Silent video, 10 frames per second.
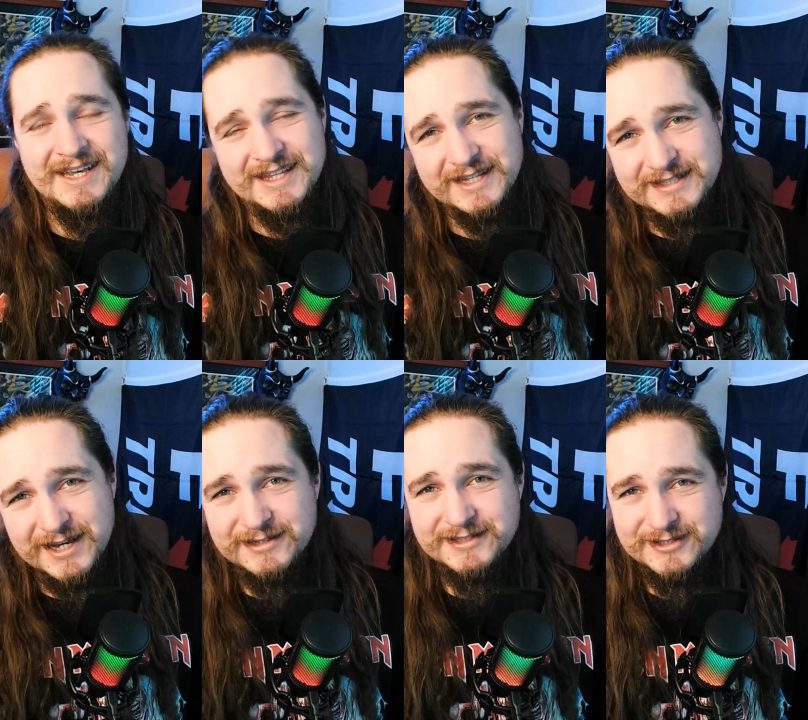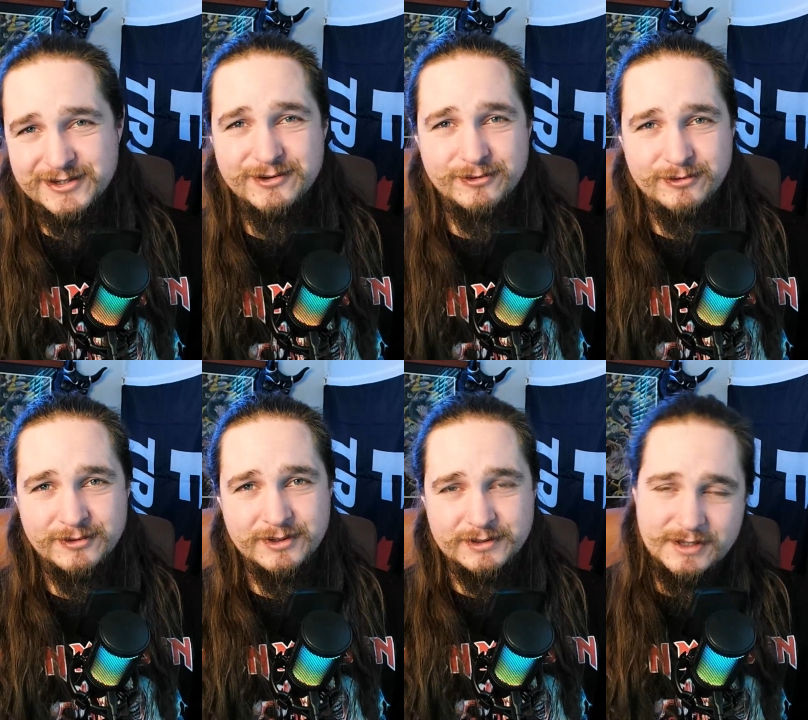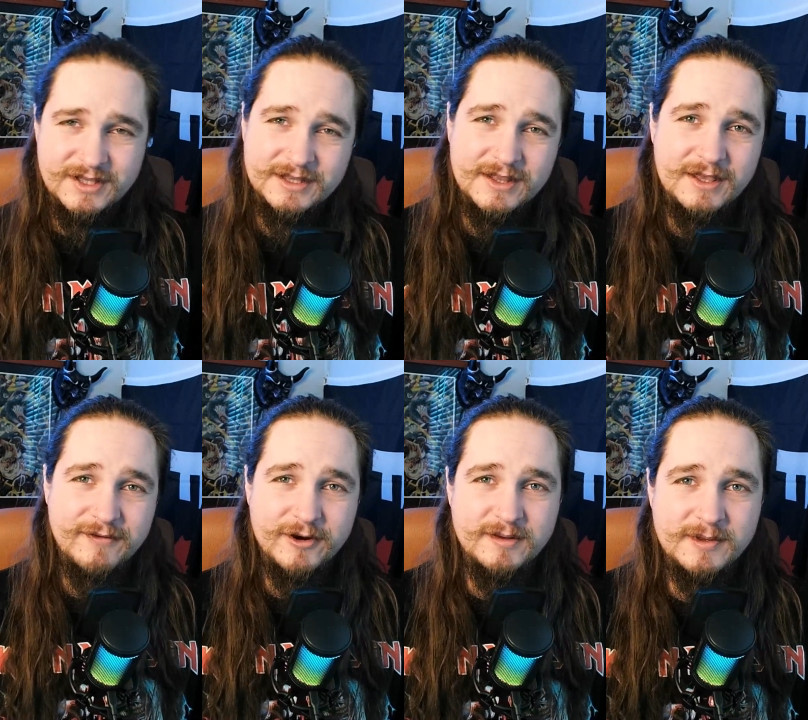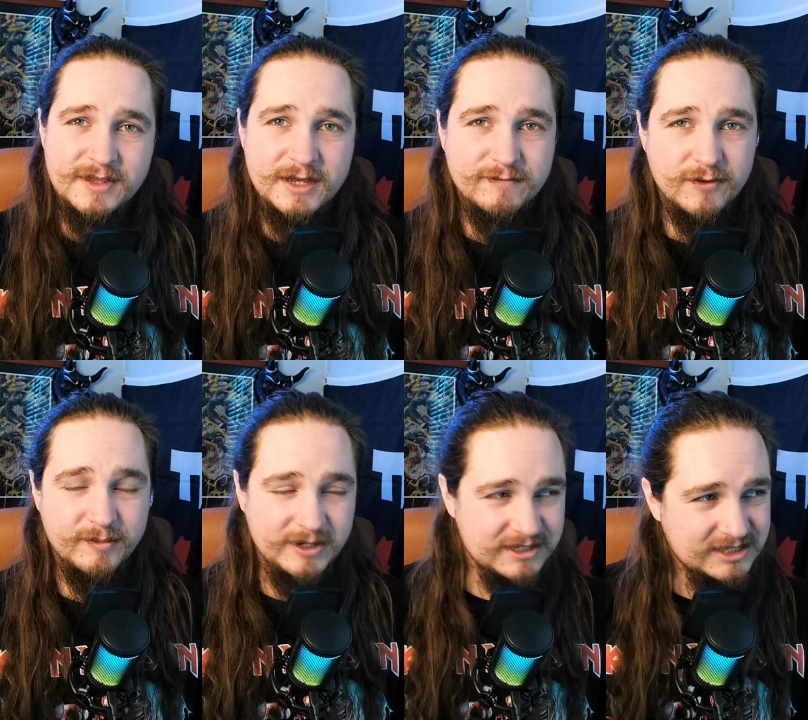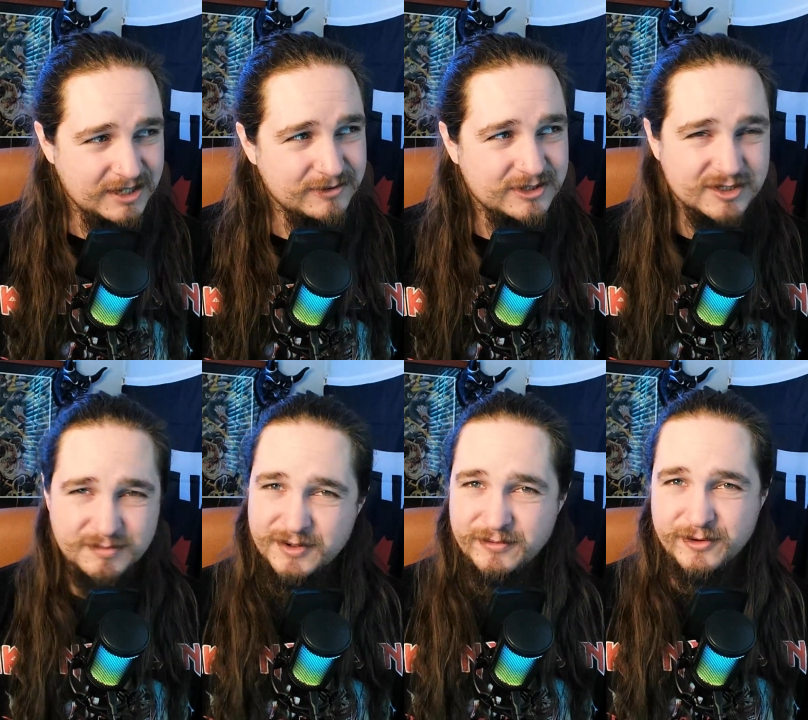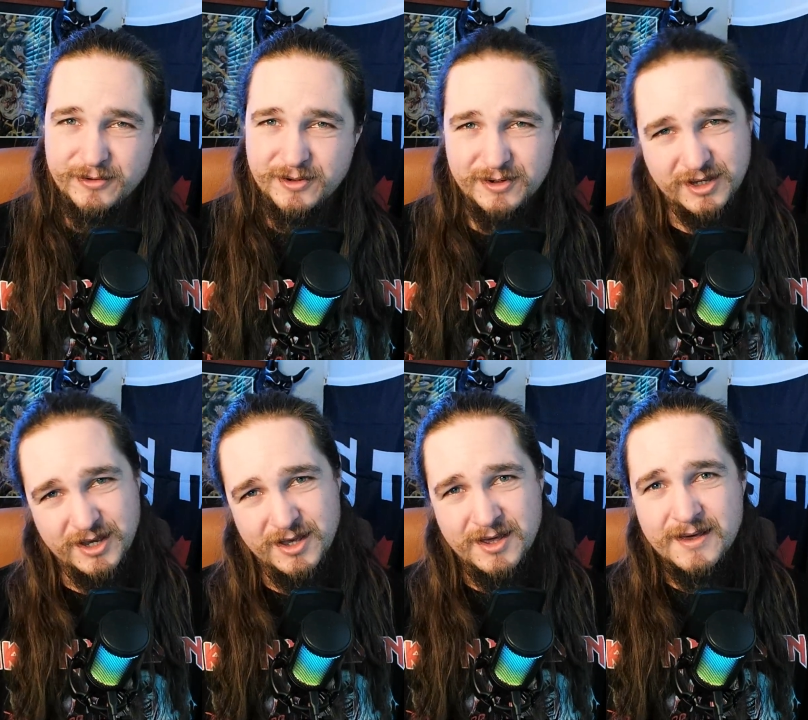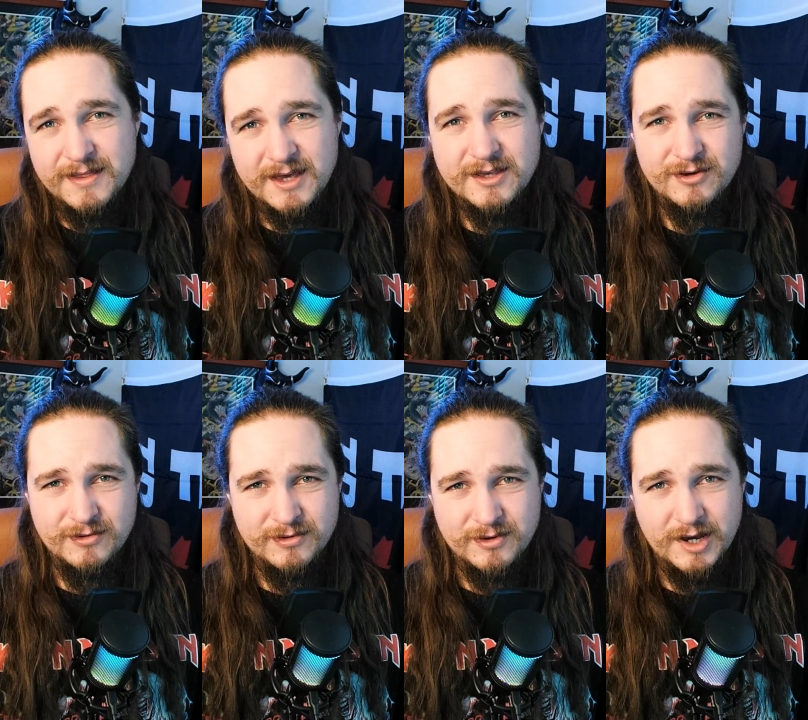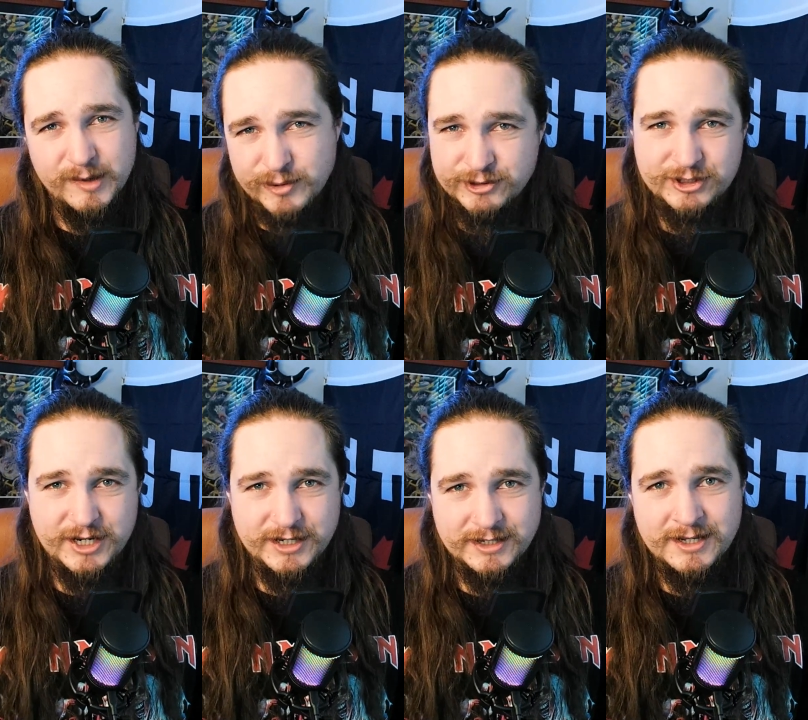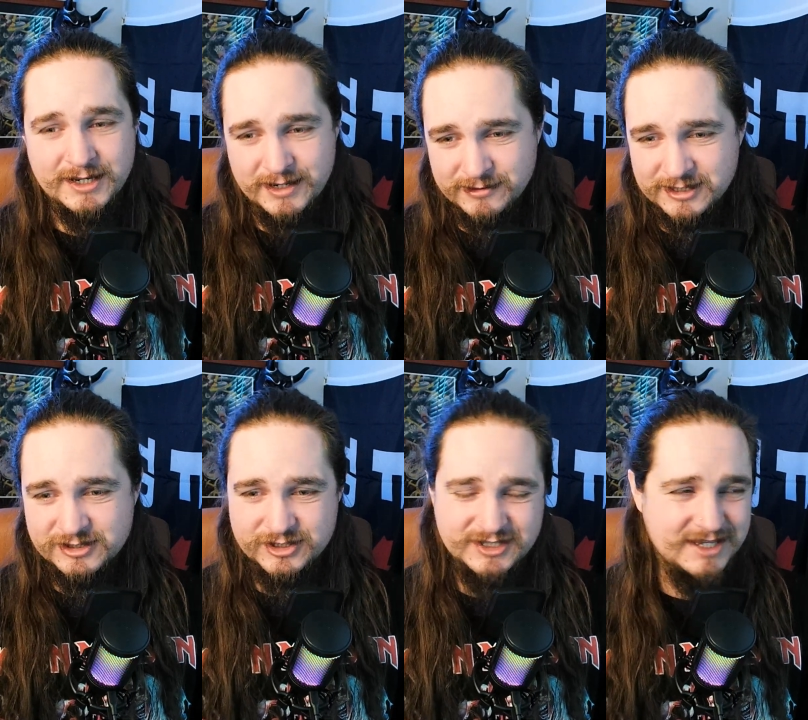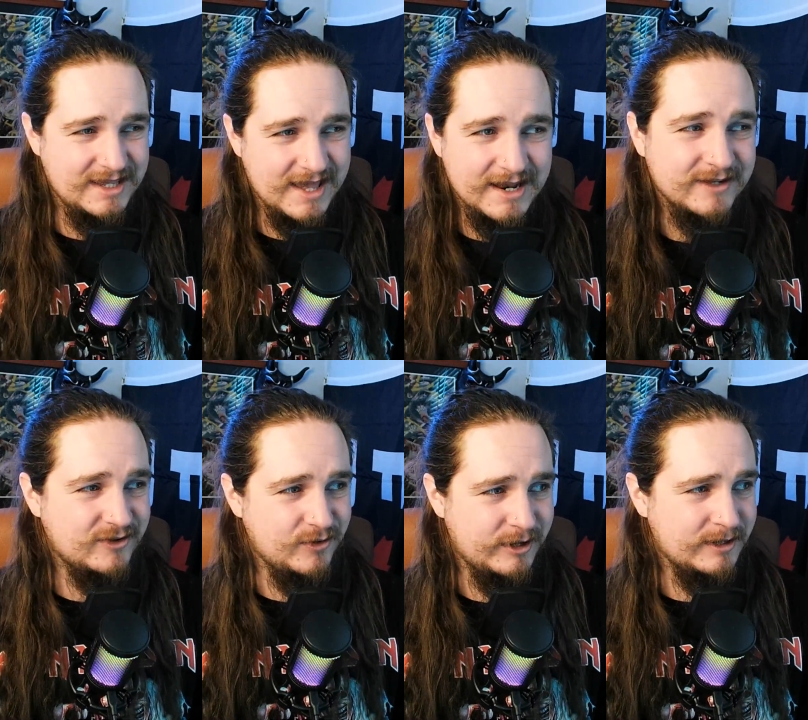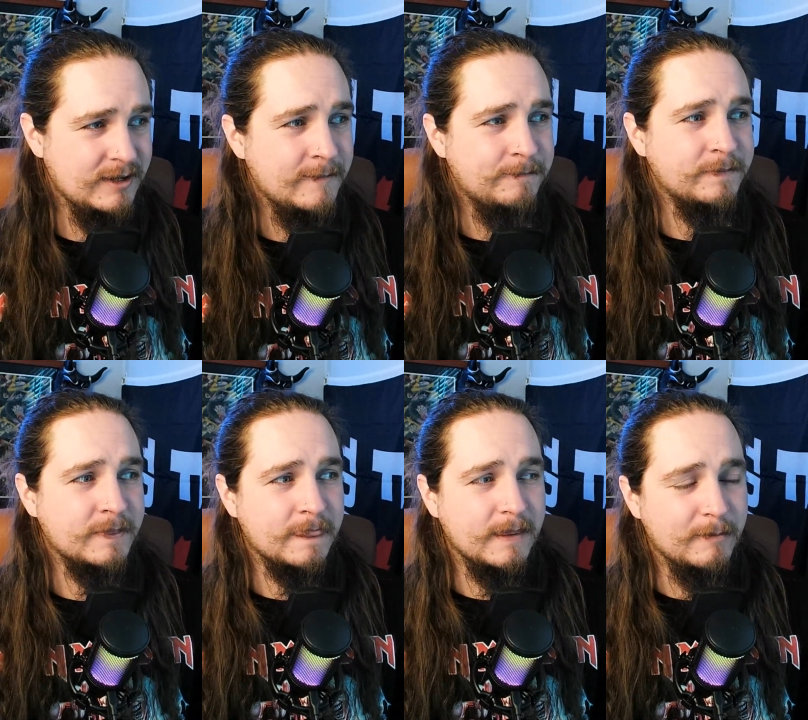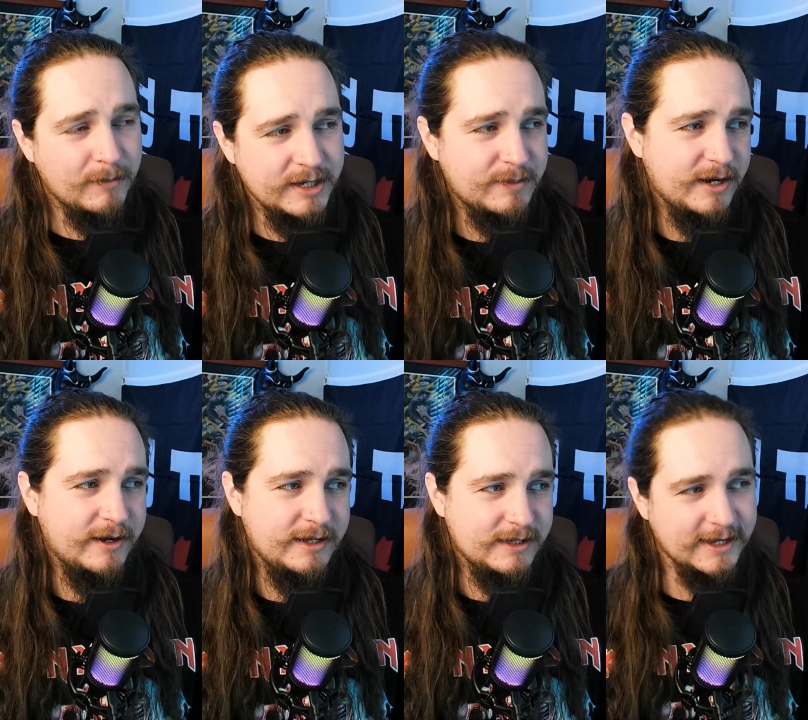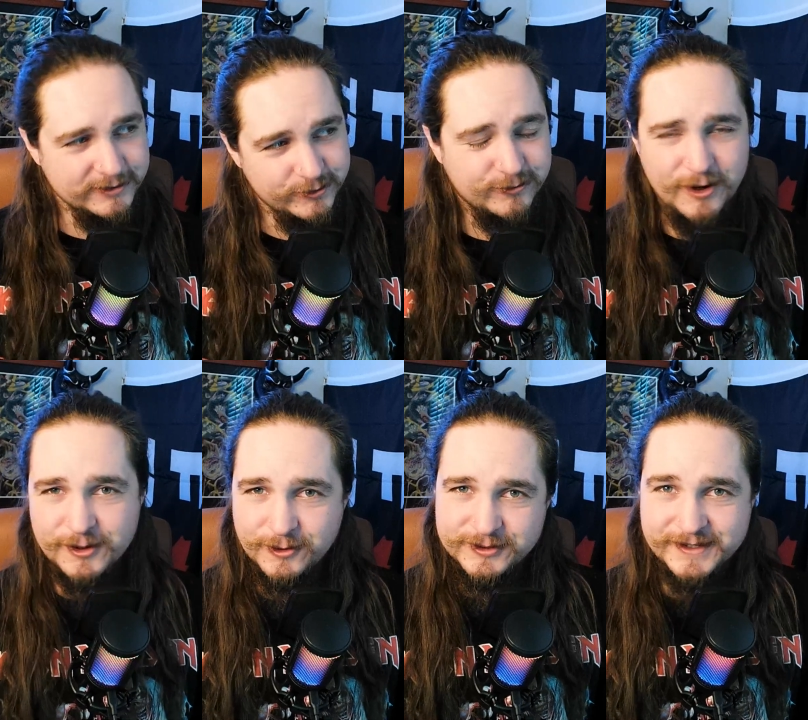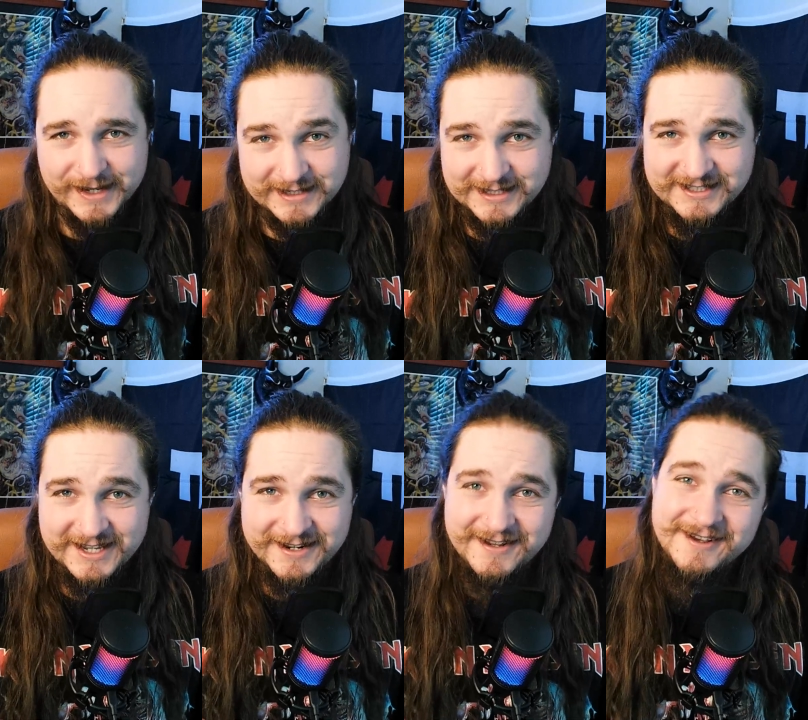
that doesn't do the thing that they've already been thanked for, because that would just be rude, okay? Thank you. I appreciate it. Now let's just get into it. Mike Perry and Luke Rockhold, as I said,